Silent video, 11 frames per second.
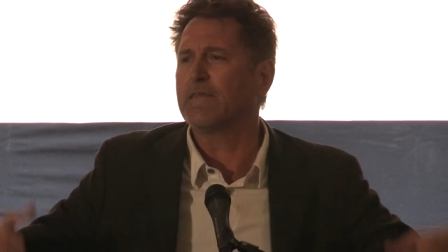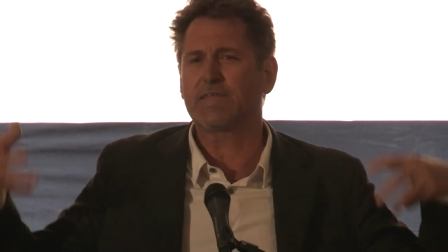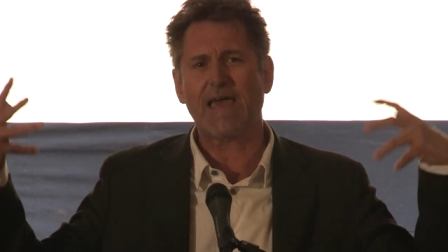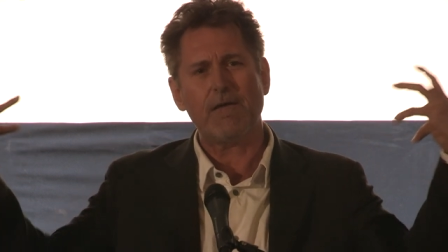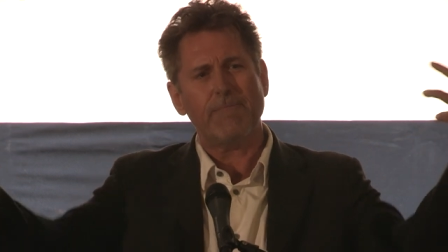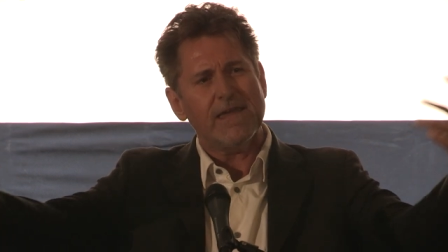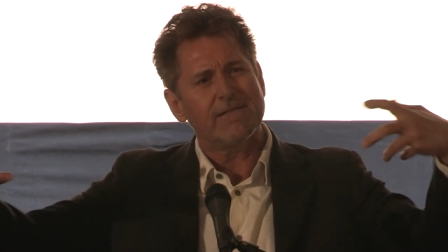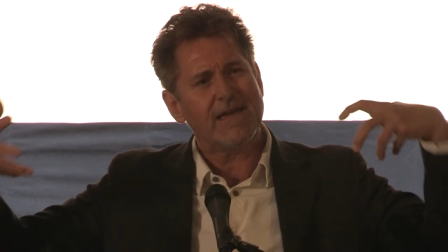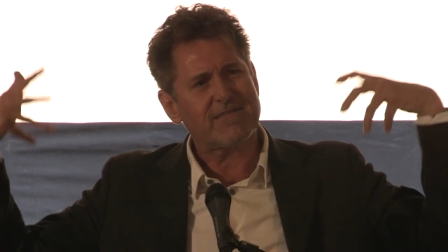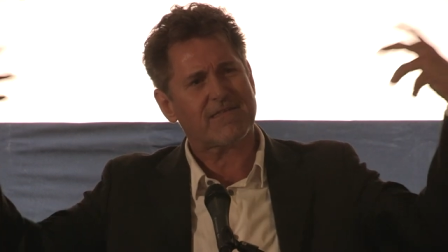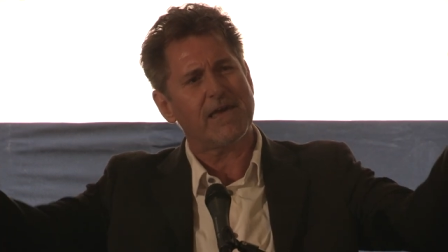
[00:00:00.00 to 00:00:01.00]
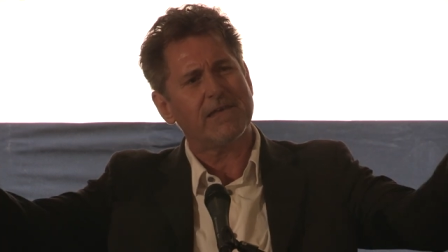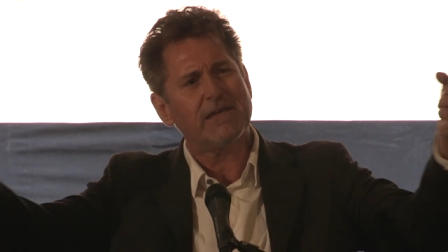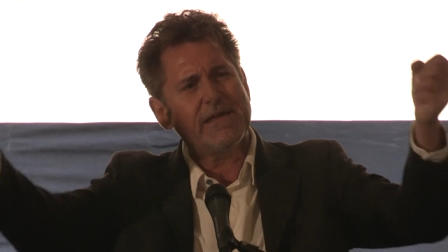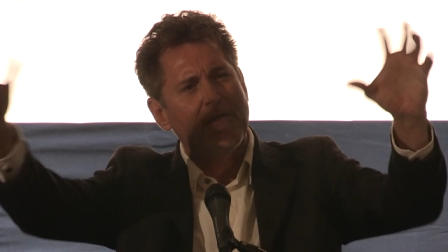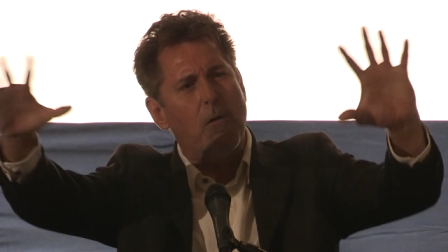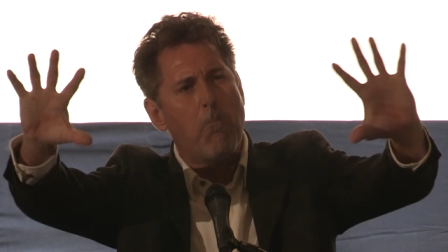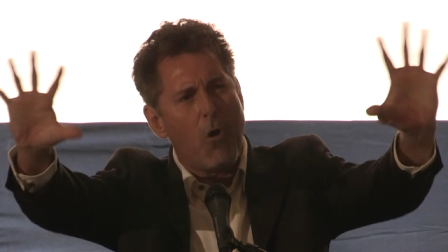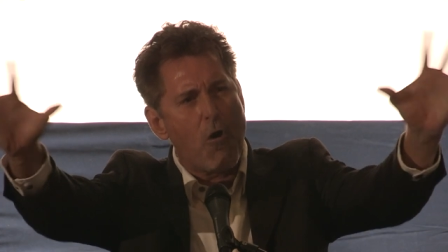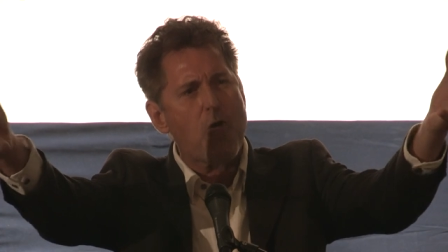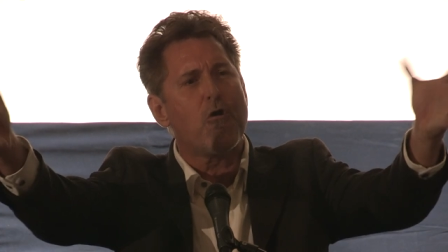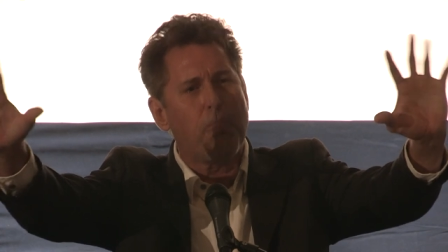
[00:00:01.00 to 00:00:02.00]
Does that mean that suddenly the
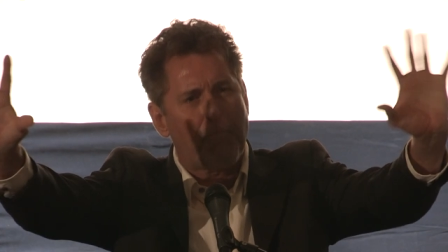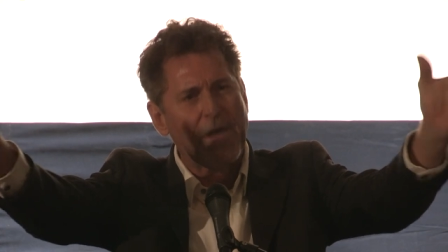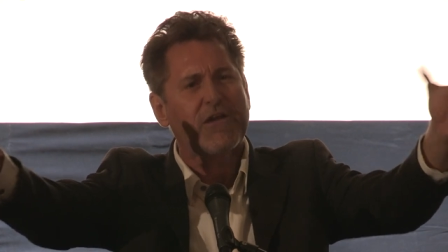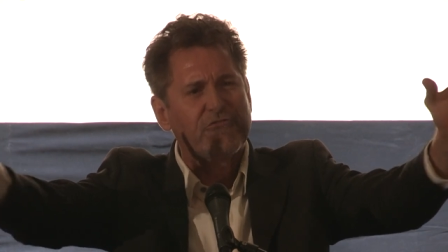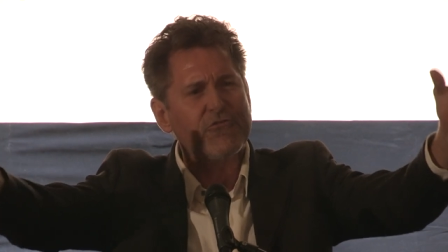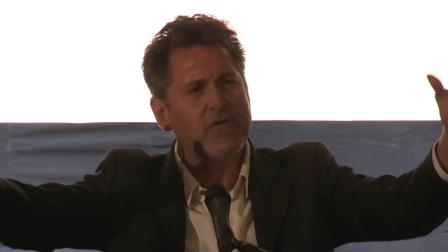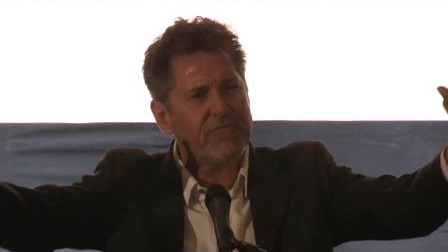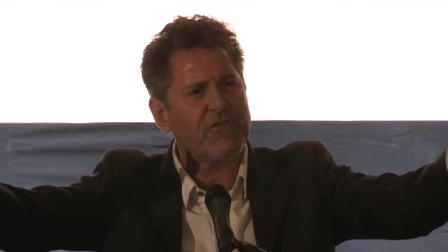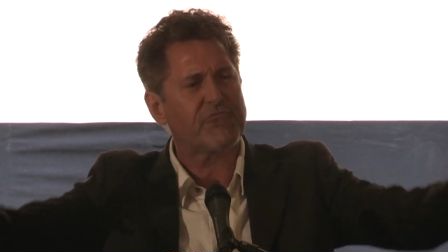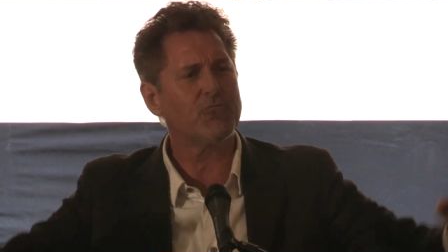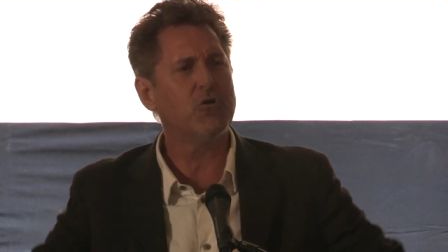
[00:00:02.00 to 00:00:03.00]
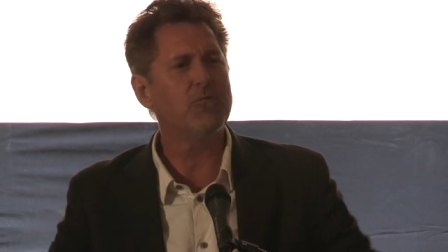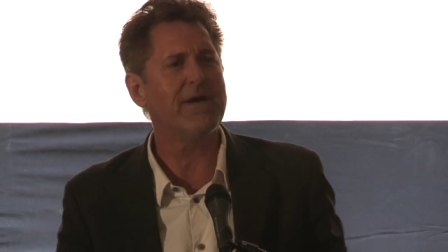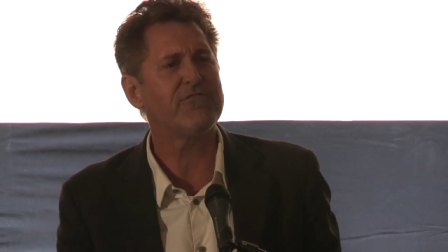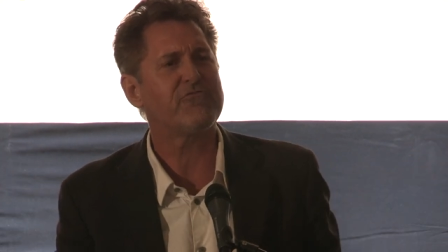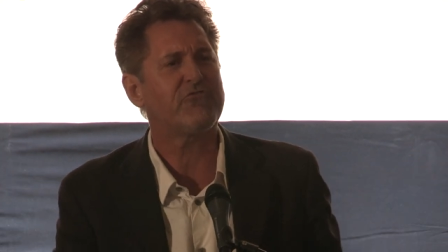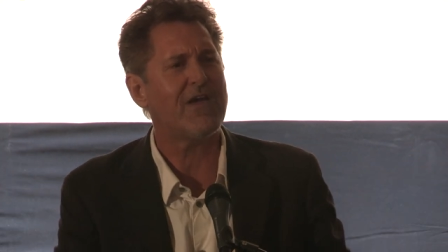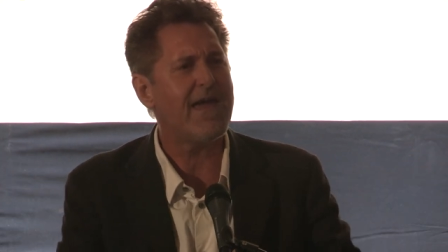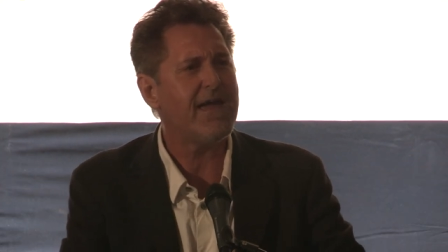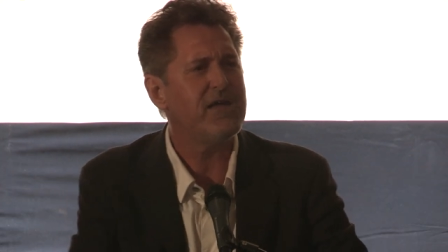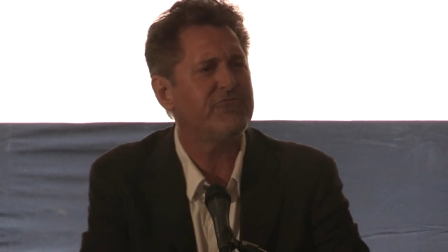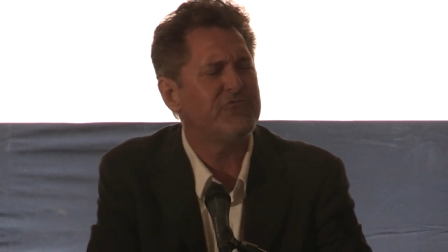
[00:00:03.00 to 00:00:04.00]
moral picture of this room has
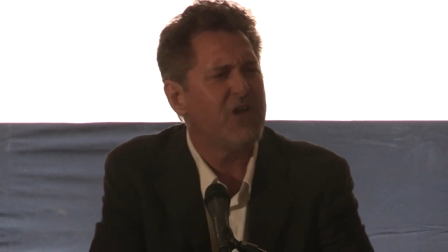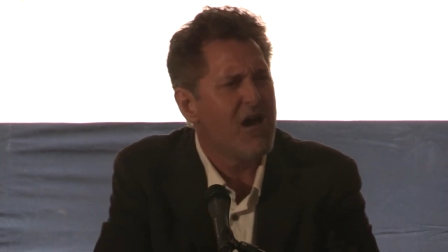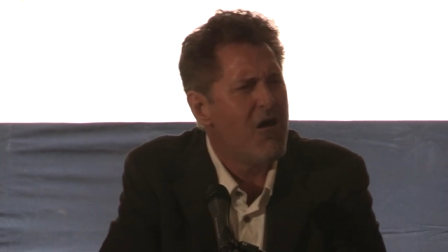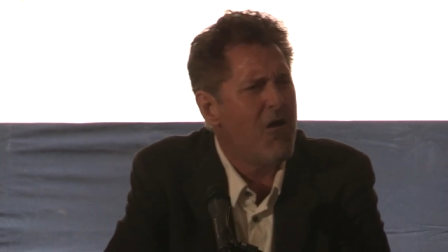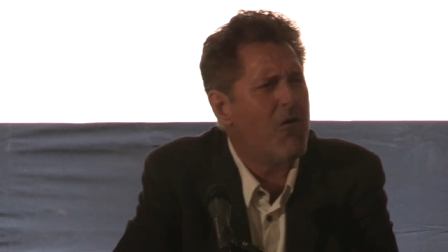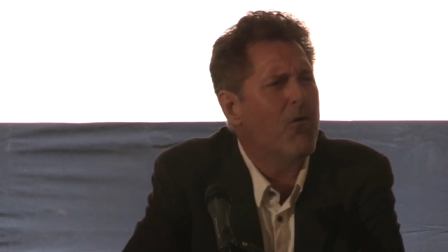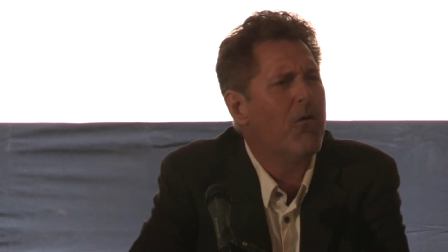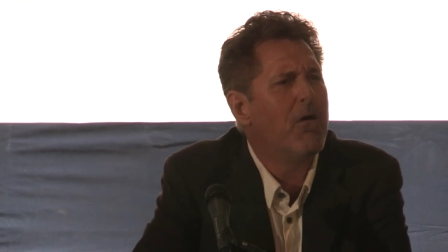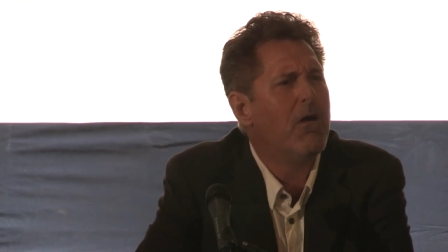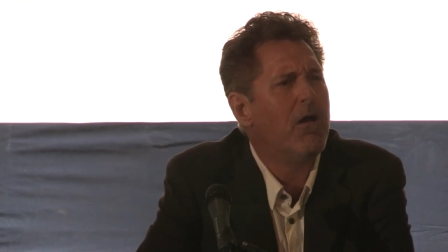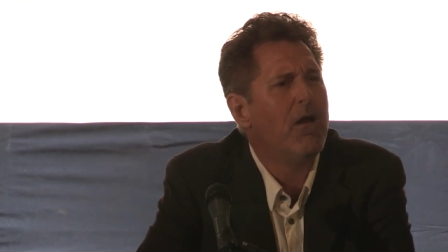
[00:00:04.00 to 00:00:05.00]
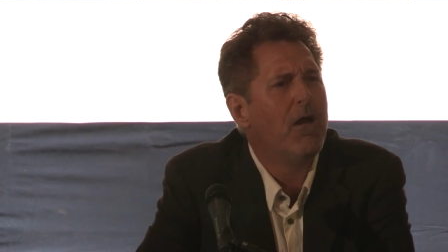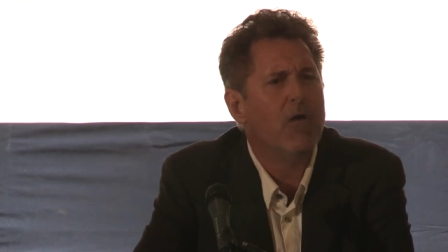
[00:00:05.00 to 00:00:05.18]
changed? No.